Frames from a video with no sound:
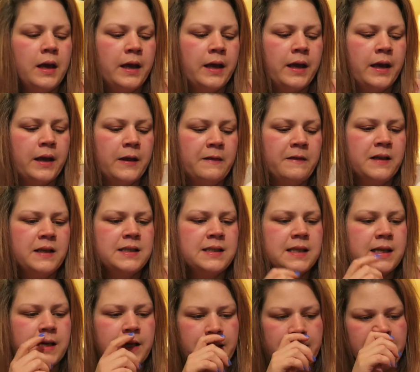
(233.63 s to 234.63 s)
And this
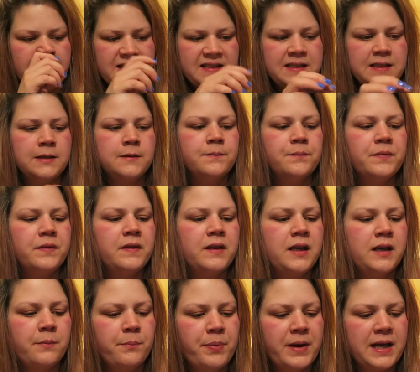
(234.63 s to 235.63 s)
is
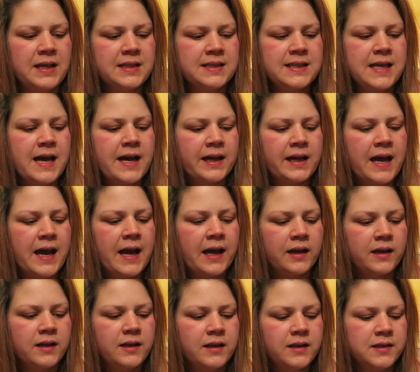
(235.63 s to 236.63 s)
the Benzac
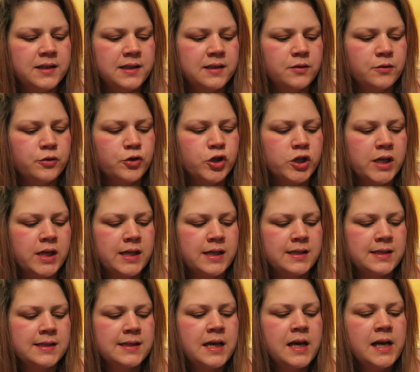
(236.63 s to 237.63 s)
Acne
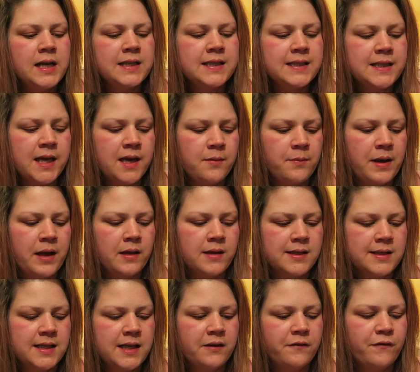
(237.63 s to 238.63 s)
Solutions Skin
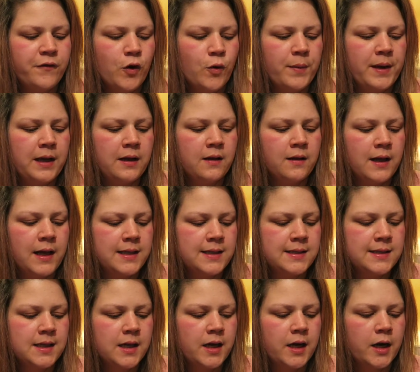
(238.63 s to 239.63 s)
Balancing Foaming
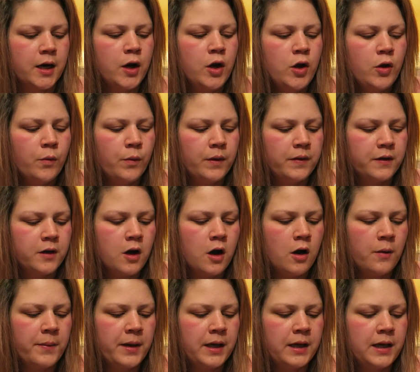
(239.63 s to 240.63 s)
Cleanser with
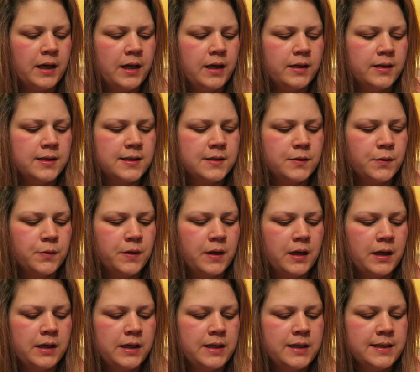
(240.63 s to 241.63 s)
Calming and
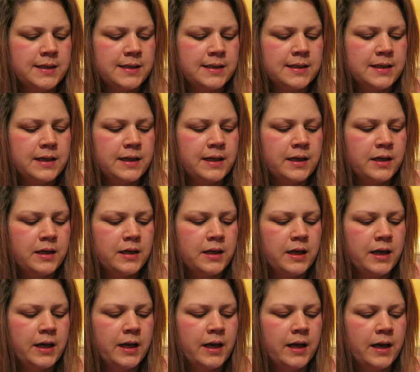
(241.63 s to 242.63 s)
Soothing East
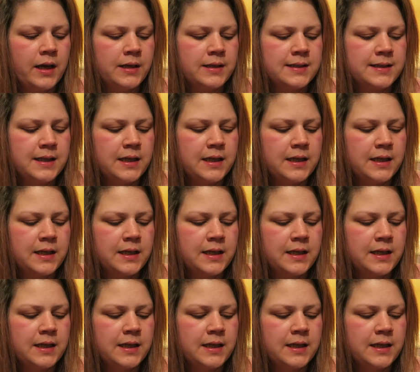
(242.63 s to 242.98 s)
Indian